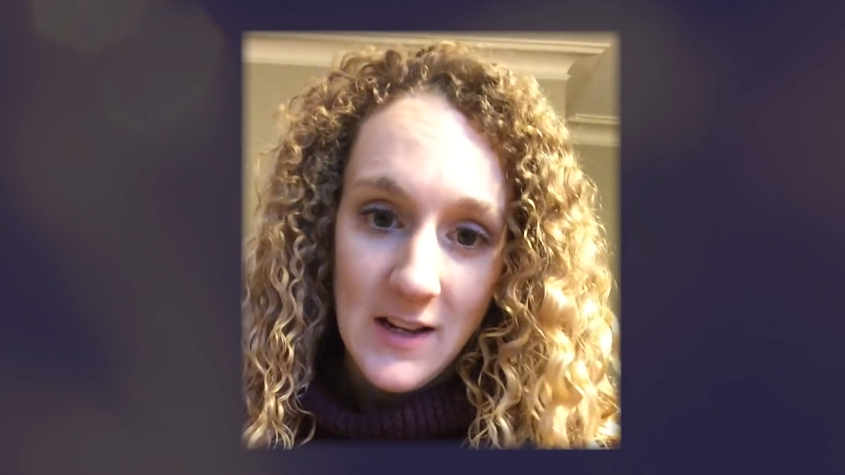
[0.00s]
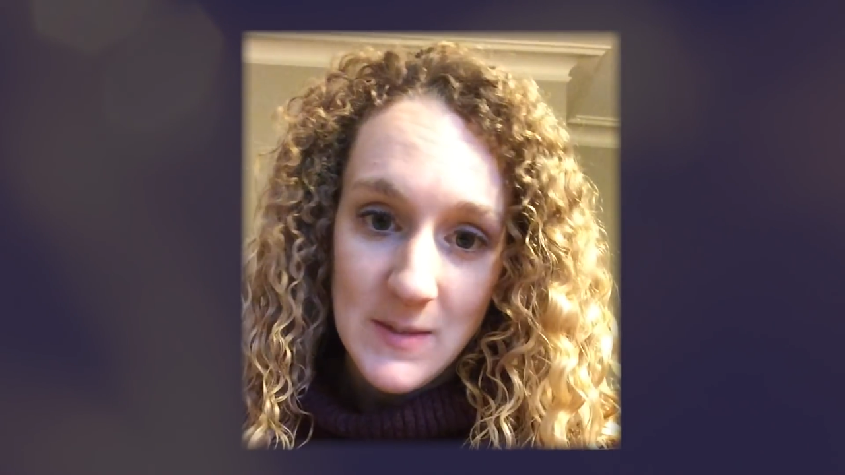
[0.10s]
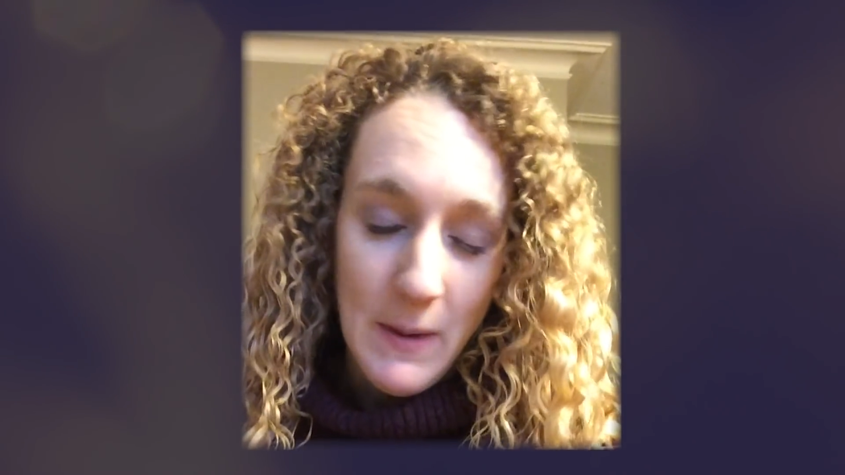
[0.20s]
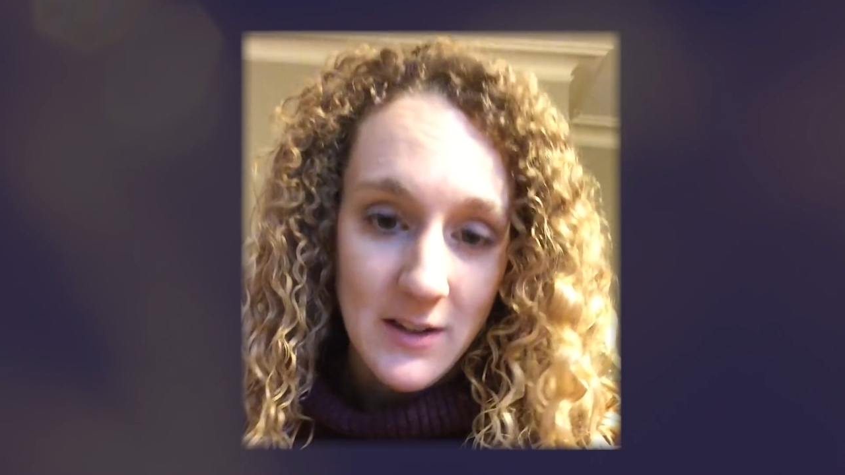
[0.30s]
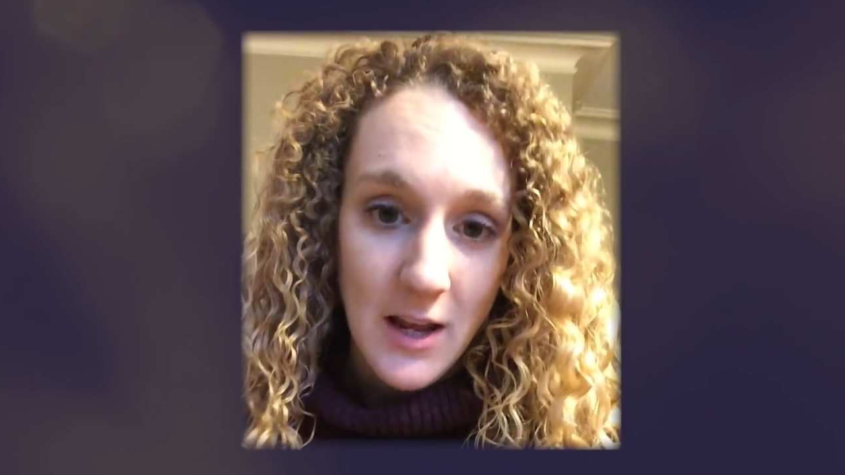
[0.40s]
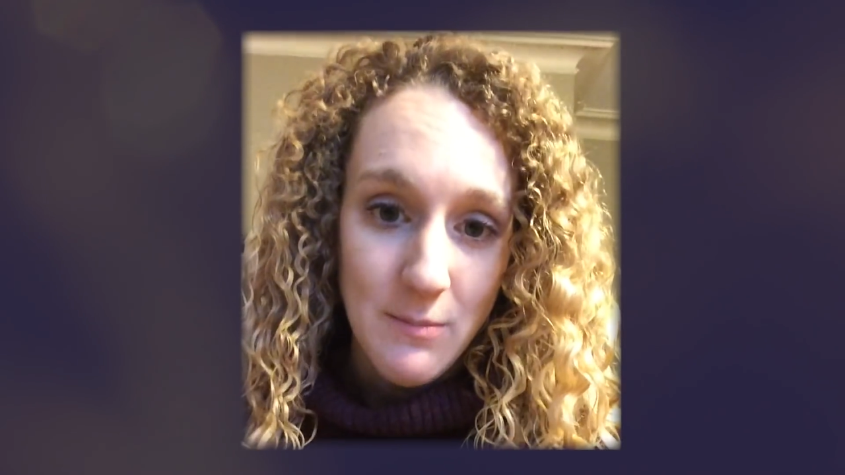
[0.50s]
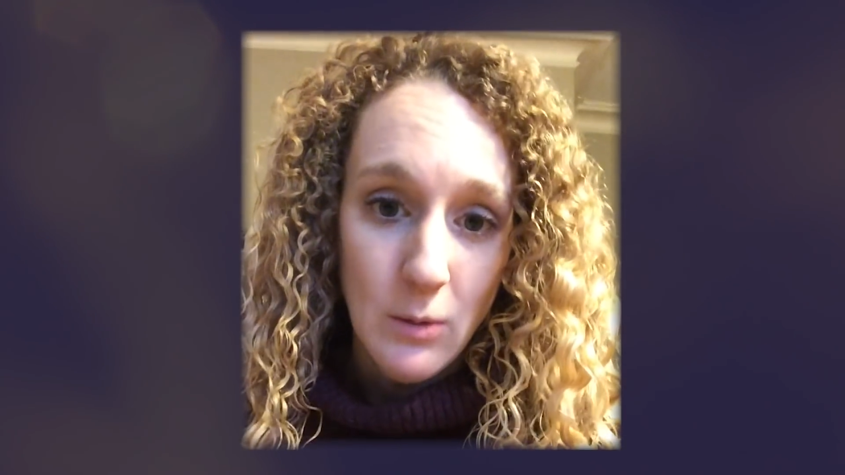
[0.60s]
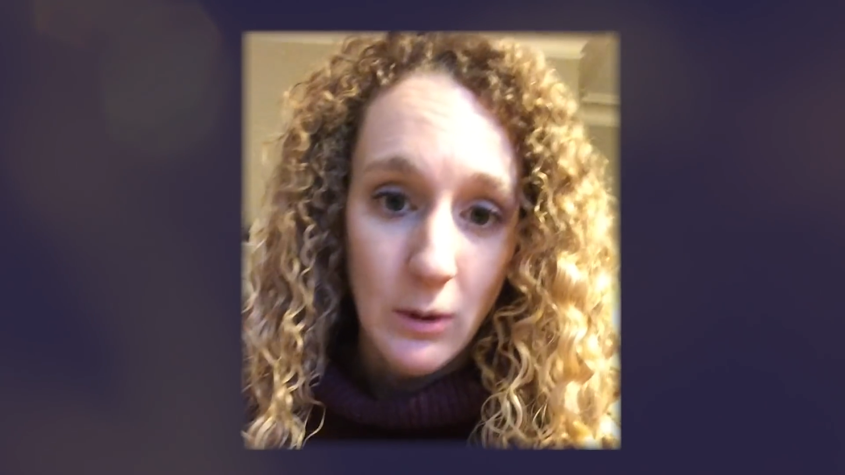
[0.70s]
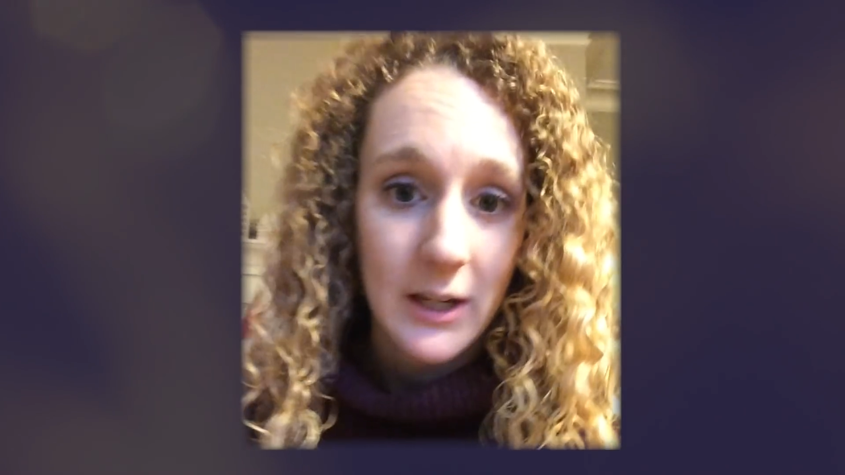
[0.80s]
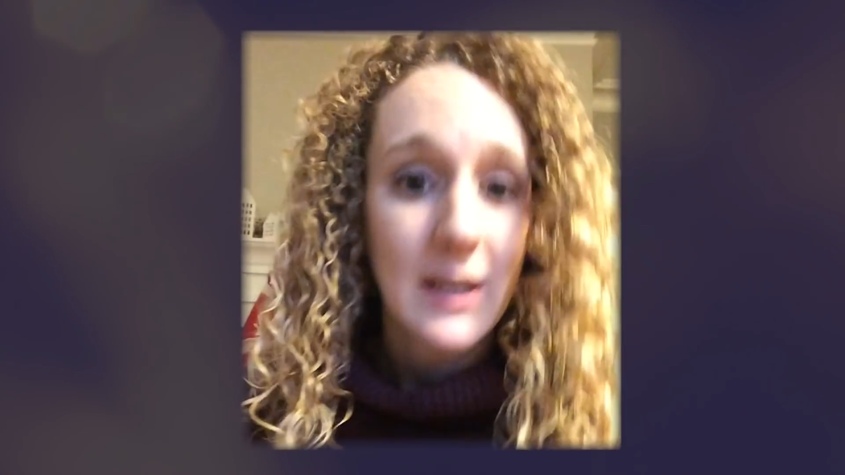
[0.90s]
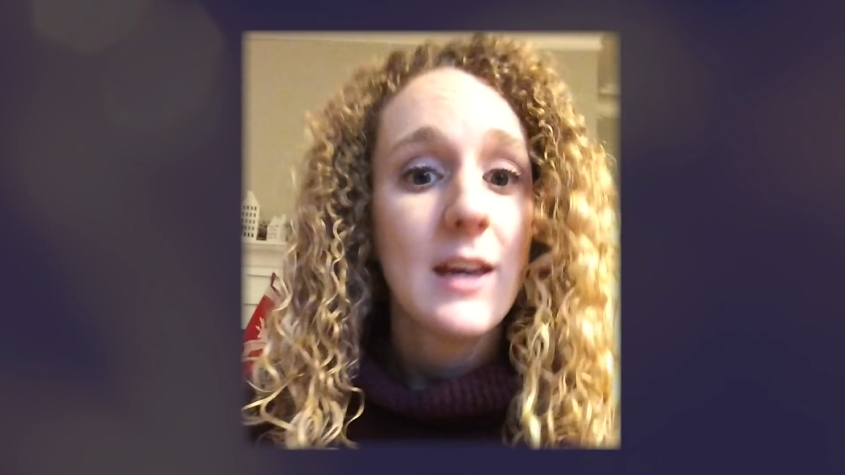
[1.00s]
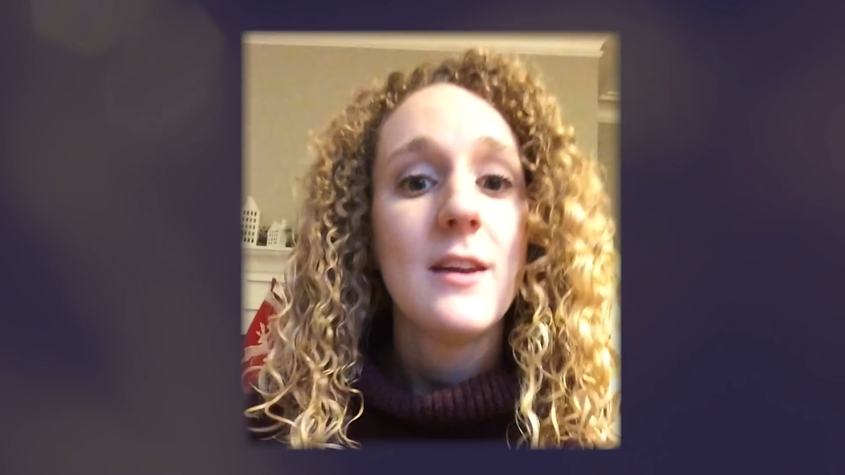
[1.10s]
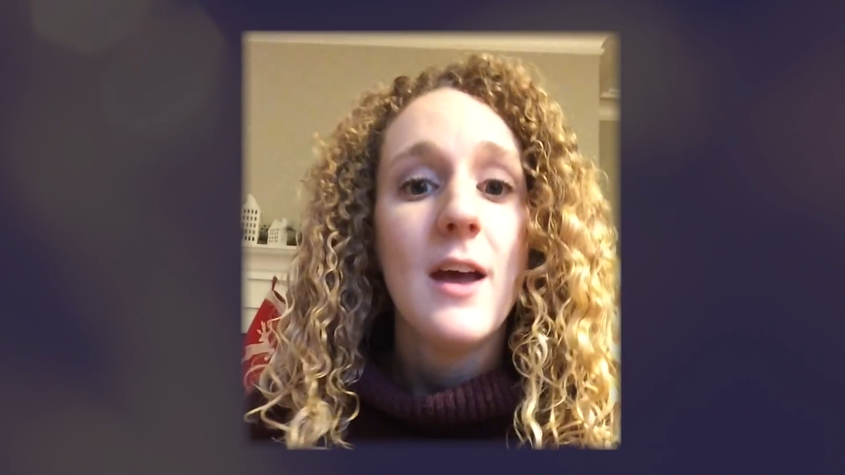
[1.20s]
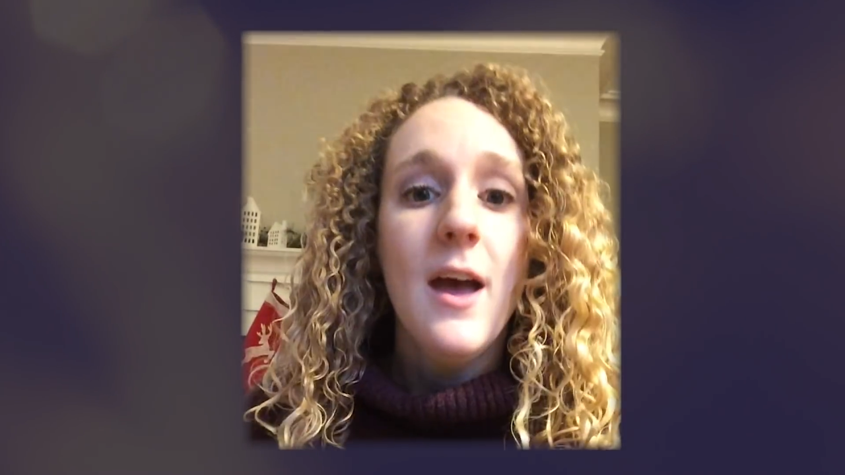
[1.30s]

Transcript: expect I'd be working in.